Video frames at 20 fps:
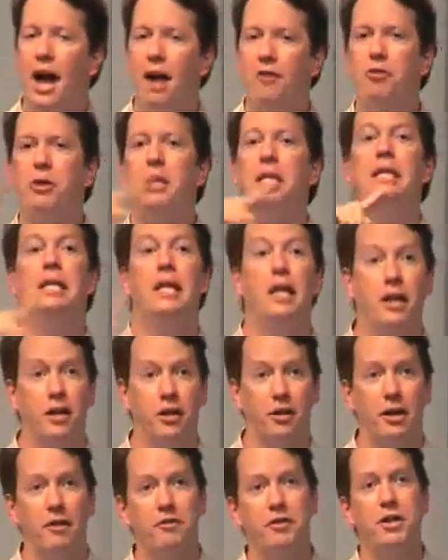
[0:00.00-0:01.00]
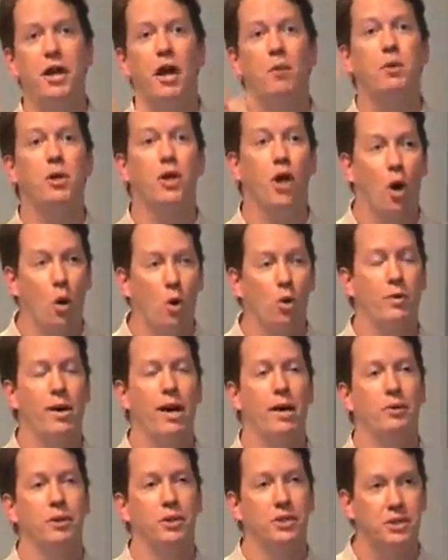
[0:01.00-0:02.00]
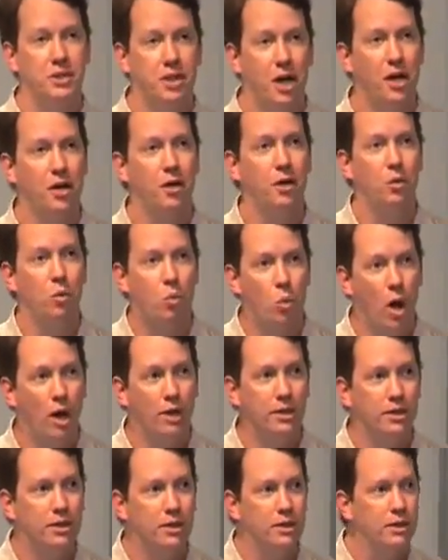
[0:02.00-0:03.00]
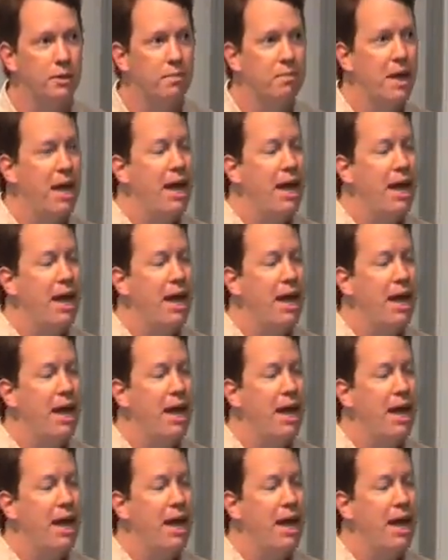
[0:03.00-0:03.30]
every year, every time we go around the sun once.